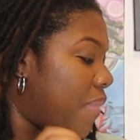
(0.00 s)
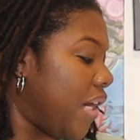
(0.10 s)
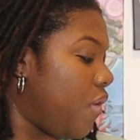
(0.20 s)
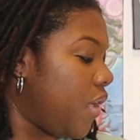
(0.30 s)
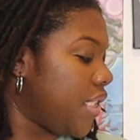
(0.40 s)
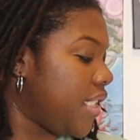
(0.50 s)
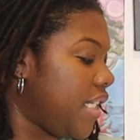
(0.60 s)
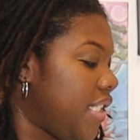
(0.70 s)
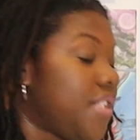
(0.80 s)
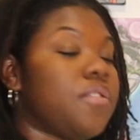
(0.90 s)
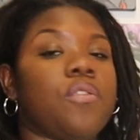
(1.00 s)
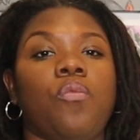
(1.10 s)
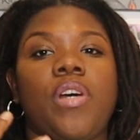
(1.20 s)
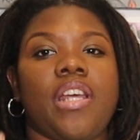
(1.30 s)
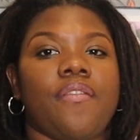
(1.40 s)
my courses,
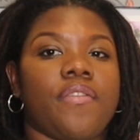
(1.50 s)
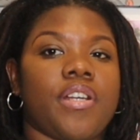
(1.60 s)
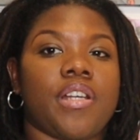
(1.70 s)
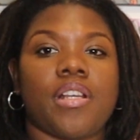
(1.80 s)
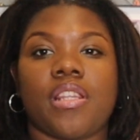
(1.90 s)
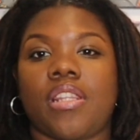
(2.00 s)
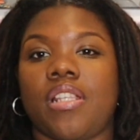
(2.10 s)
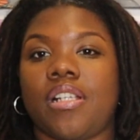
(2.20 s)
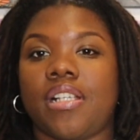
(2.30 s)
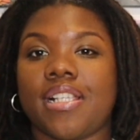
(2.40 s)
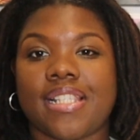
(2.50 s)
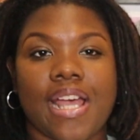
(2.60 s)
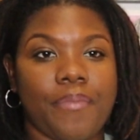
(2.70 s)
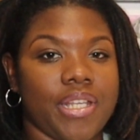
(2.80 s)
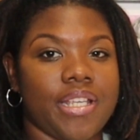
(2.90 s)
whatever the
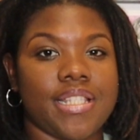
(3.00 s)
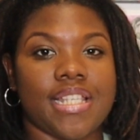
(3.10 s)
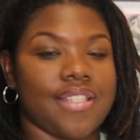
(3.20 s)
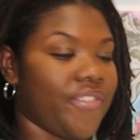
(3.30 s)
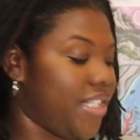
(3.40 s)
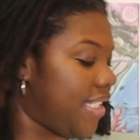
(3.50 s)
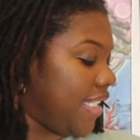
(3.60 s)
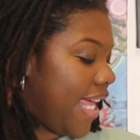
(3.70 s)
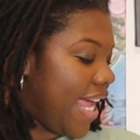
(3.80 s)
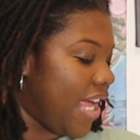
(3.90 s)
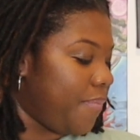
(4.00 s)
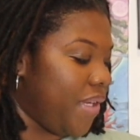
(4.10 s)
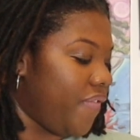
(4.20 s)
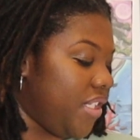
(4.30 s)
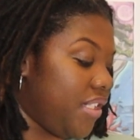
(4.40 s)
assignment is, if it's lab,
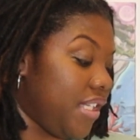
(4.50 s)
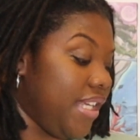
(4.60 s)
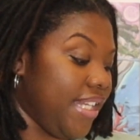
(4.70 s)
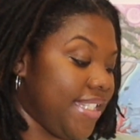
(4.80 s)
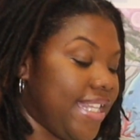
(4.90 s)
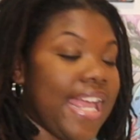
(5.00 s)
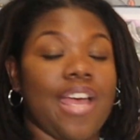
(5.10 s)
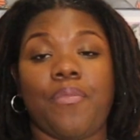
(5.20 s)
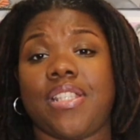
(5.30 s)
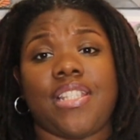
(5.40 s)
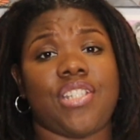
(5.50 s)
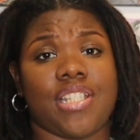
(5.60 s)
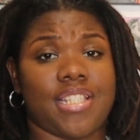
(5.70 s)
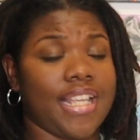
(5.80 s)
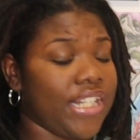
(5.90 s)
if it's an exam, is it
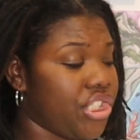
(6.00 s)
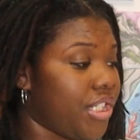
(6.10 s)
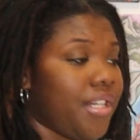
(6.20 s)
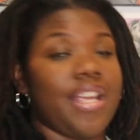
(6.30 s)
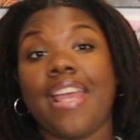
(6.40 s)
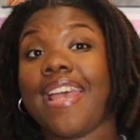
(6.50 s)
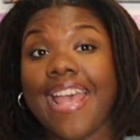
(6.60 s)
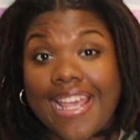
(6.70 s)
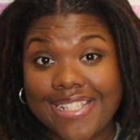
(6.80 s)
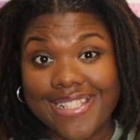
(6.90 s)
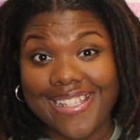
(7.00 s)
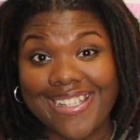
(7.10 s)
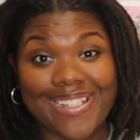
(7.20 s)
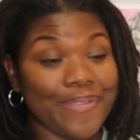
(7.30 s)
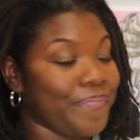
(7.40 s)
just lecture,
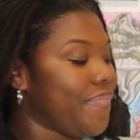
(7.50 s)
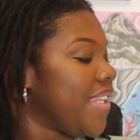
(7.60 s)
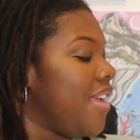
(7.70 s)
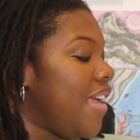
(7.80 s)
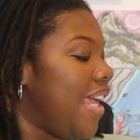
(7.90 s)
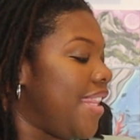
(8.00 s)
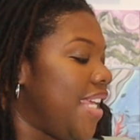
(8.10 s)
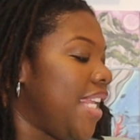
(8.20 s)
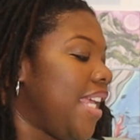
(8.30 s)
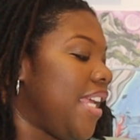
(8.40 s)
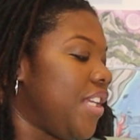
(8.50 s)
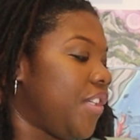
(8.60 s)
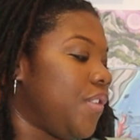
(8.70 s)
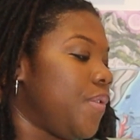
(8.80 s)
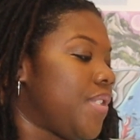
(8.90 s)
HESI. And then it
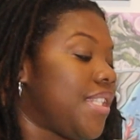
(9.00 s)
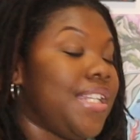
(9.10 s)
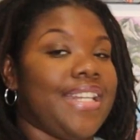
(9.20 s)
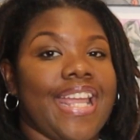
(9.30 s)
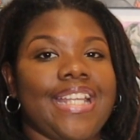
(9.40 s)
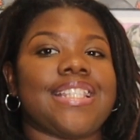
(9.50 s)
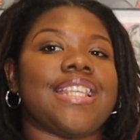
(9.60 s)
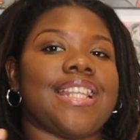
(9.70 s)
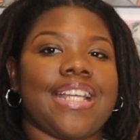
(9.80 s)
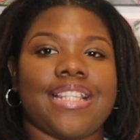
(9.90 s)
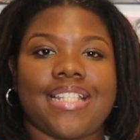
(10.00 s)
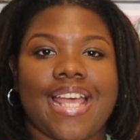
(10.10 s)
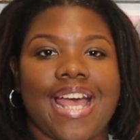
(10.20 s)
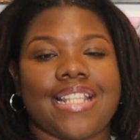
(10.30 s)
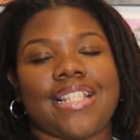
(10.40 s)
includes the dates and like the
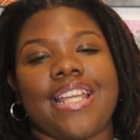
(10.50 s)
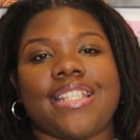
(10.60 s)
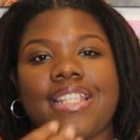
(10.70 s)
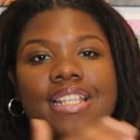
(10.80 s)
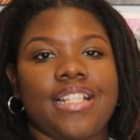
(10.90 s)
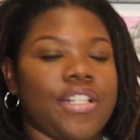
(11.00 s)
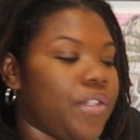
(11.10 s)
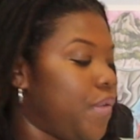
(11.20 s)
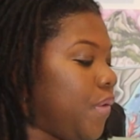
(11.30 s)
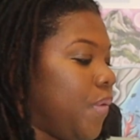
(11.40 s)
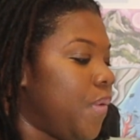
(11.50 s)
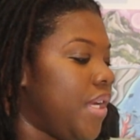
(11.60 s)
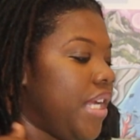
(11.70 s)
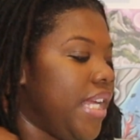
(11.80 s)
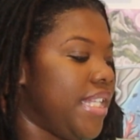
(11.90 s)
tasks, like is it clinical,
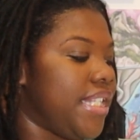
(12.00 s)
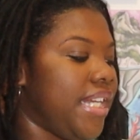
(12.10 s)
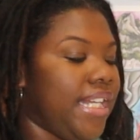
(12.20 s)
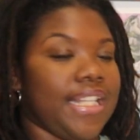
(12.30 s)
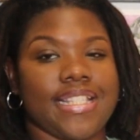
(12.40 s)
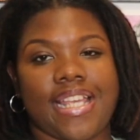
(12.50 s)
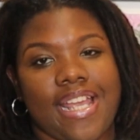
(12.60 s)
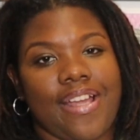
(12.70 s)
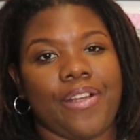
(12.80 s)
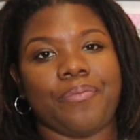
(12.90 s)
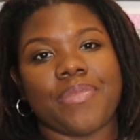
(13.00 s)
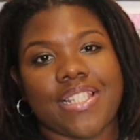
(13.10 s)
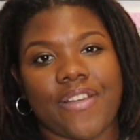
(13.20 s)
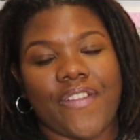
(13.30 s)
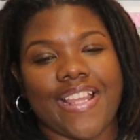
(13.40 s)
is it an exam,
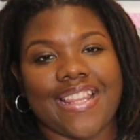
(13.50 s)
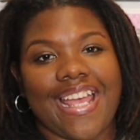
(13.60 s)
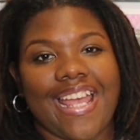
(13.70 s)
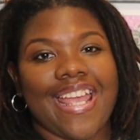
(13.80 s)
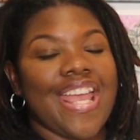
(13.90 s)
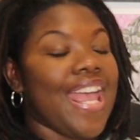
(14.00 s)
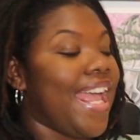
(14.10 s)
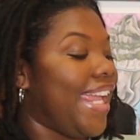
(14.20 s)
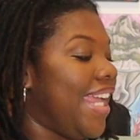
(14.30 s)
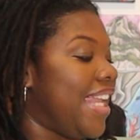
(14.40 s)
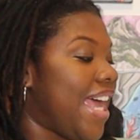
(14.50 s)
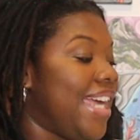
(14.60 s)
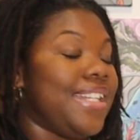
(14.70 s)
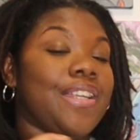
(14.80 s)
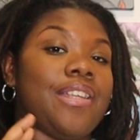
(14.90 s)
stuff like that. And I